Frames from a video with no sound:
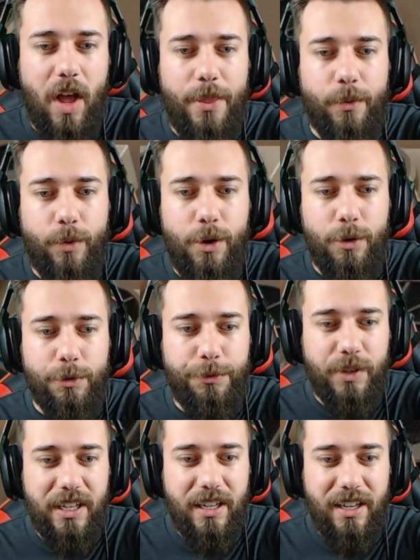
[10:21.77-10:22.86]
on the
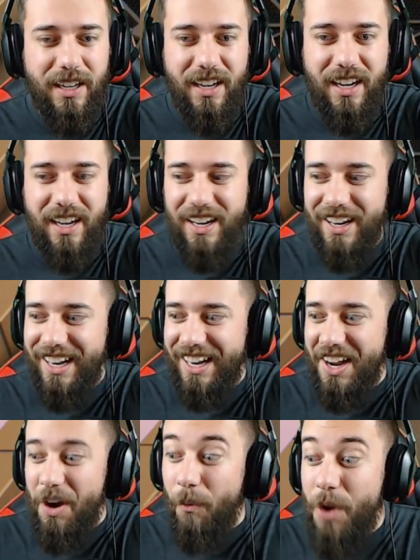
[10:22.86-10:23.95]
roof. I bet you
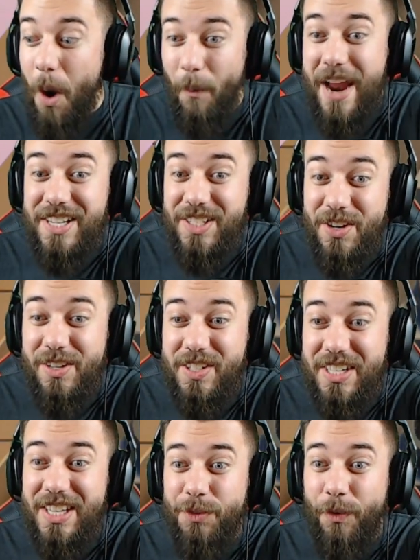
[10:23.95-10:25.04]
are. No, wait until you
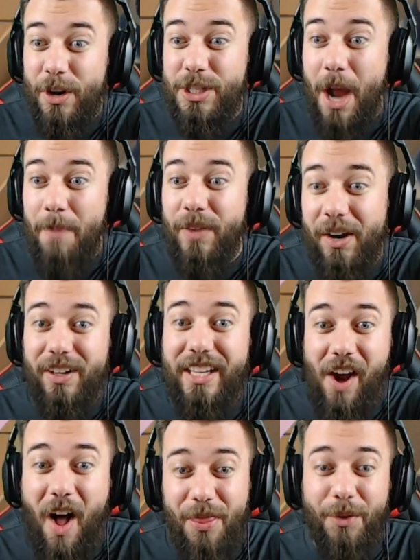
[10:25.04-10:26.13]
see this footage. I'm
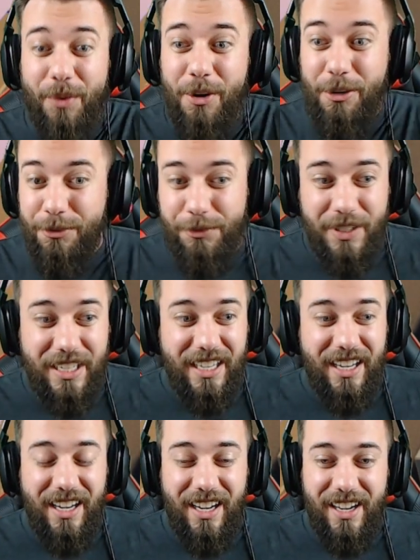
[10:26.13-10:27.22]
literally on the roof.
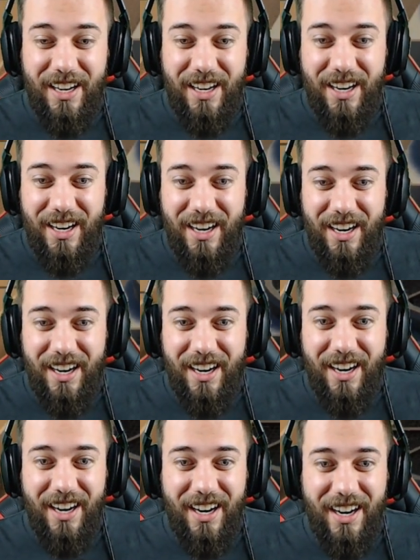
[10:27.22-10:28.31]
Great, you're
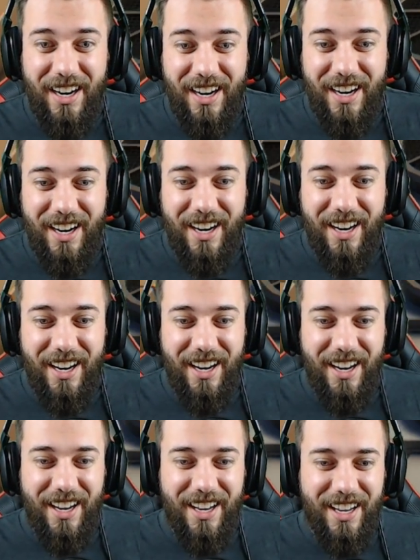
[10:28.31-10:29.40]
useless. I got him. I kicked him in
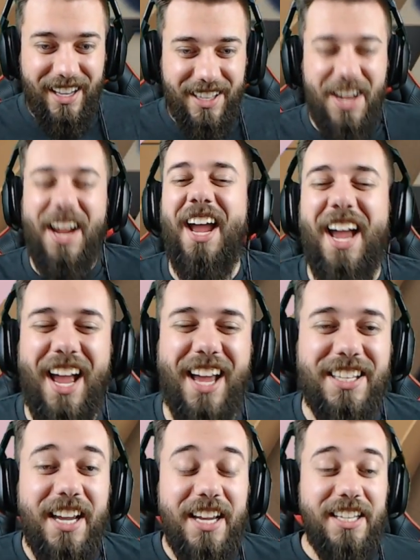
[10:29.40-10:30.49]
the dick.
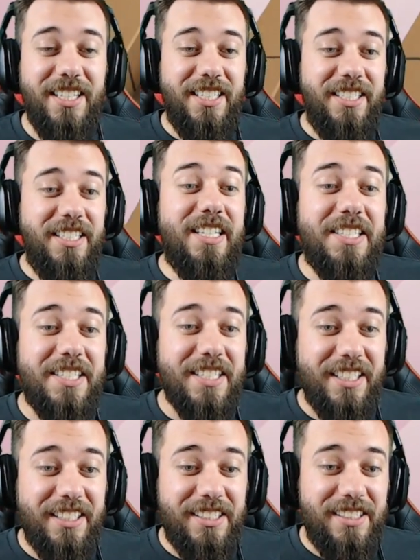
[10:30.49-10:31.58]
Yes.
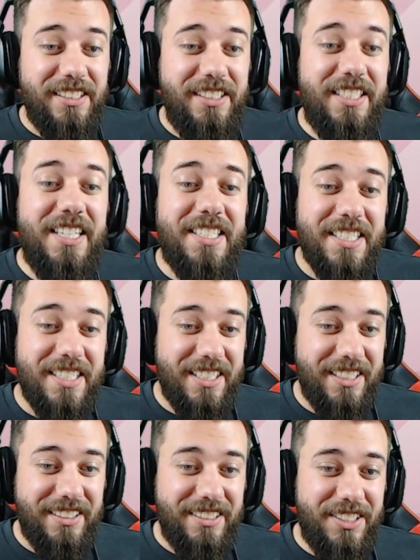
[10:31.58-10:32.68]
Wait. Yes.
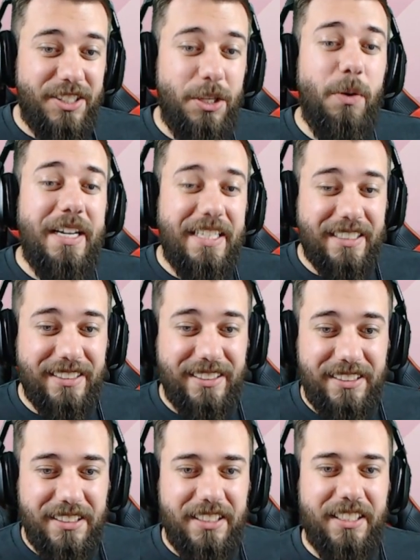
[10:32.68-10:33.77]
Do it.
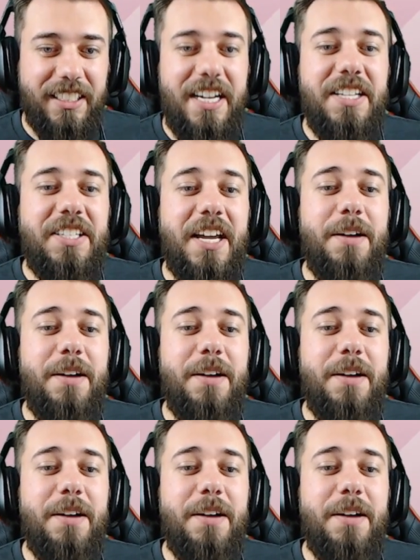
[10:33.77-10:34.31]
End